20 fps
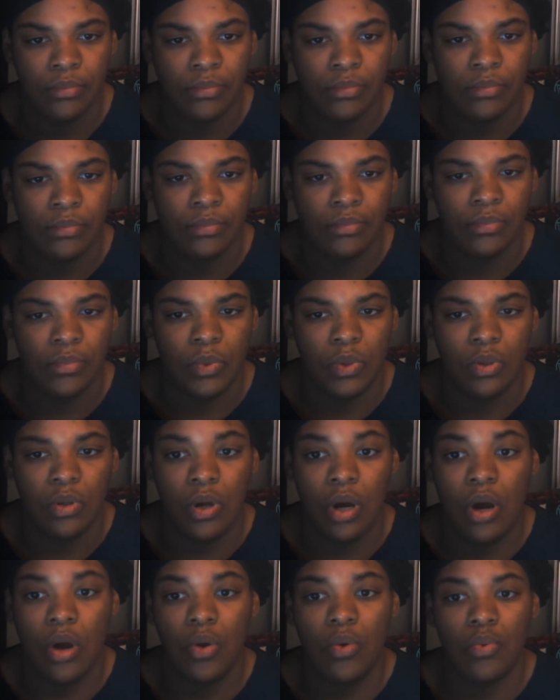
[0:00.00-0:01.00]

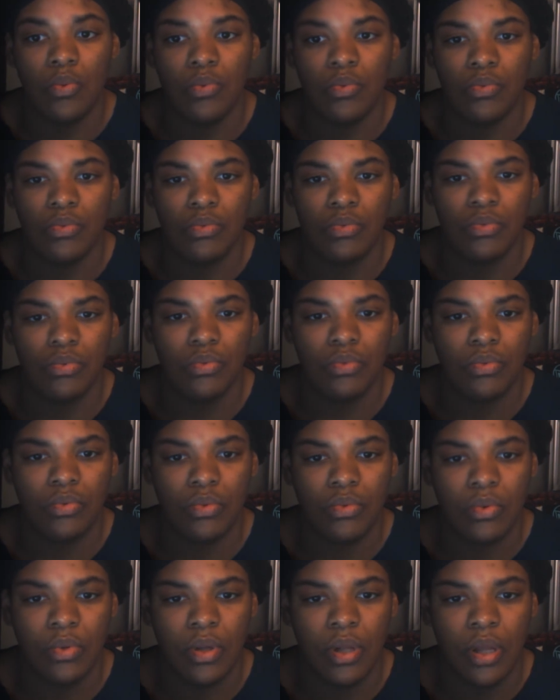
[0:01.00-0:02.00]
Oh!
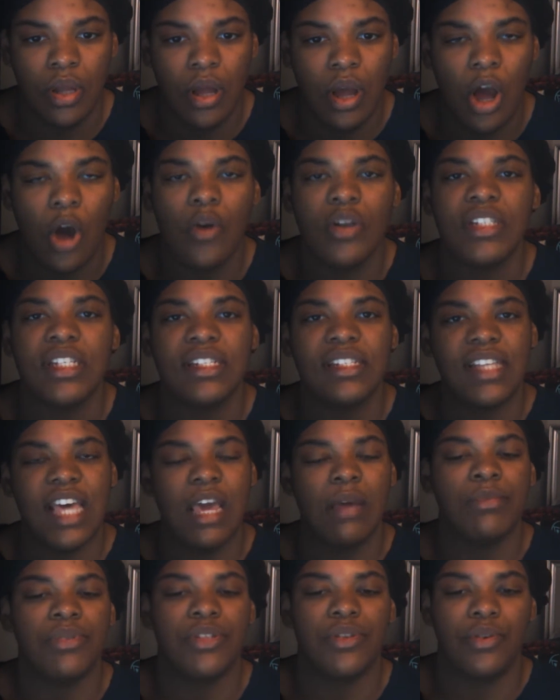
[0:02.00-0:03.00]
Oh, it's the
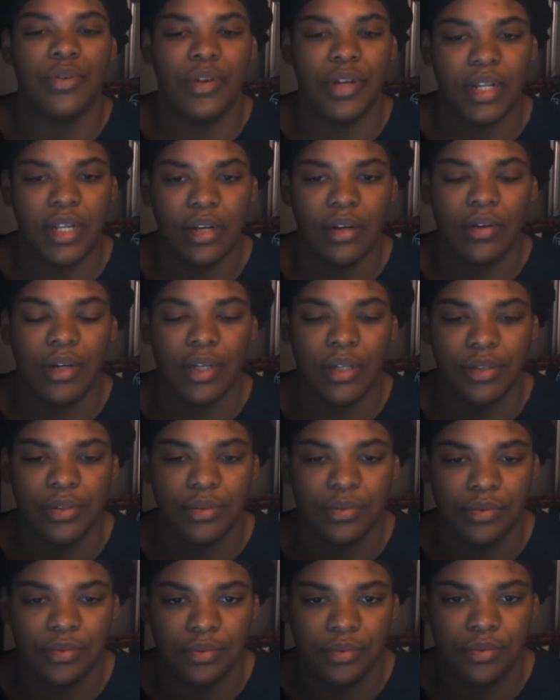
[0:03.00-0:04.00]
same story then. Okay,
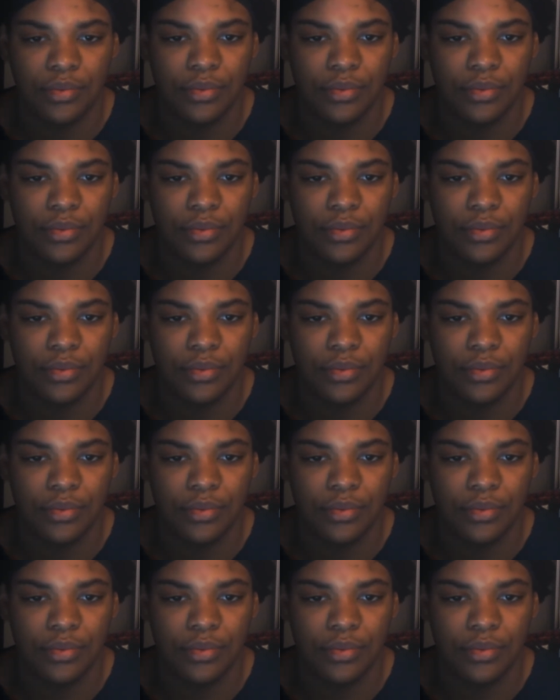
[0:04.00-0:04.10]
cool.